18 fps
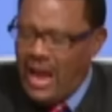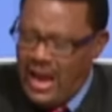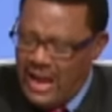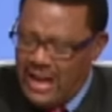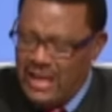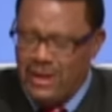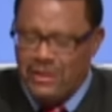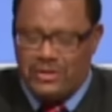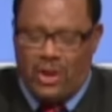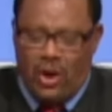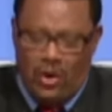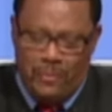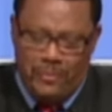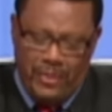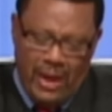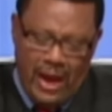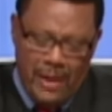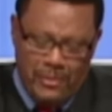and he was going
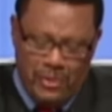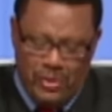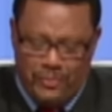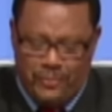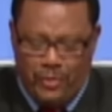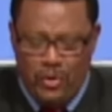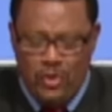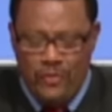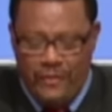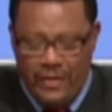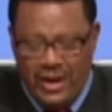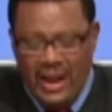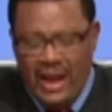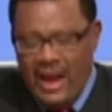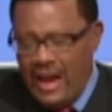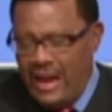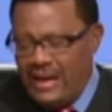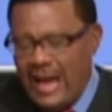to be able to prove because it
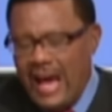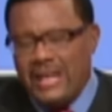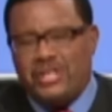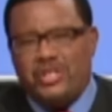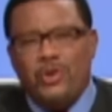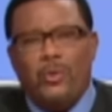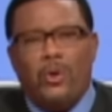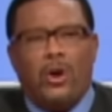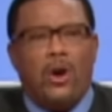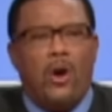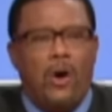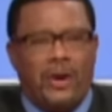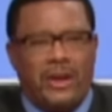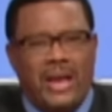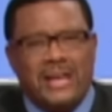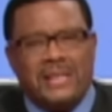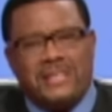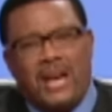and that you were going
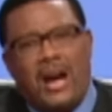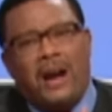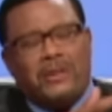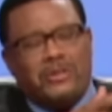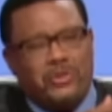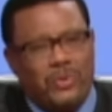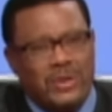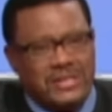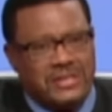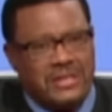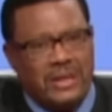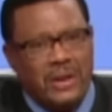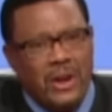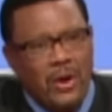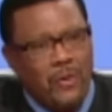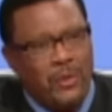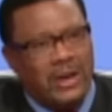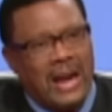to get tongue twisted
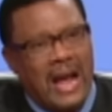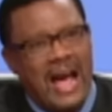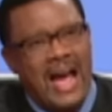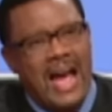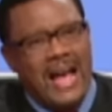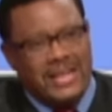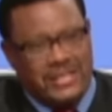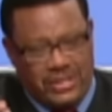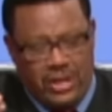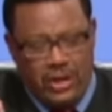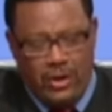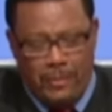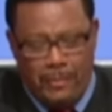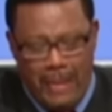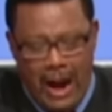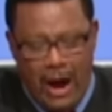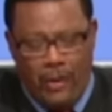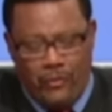when I ask you
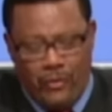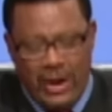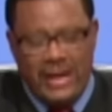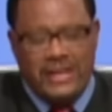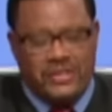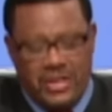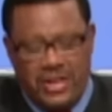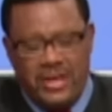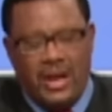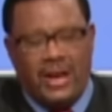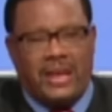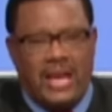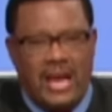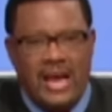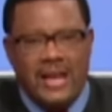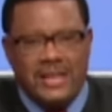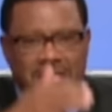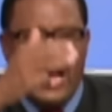about raising your
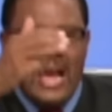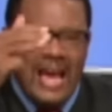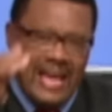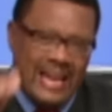kids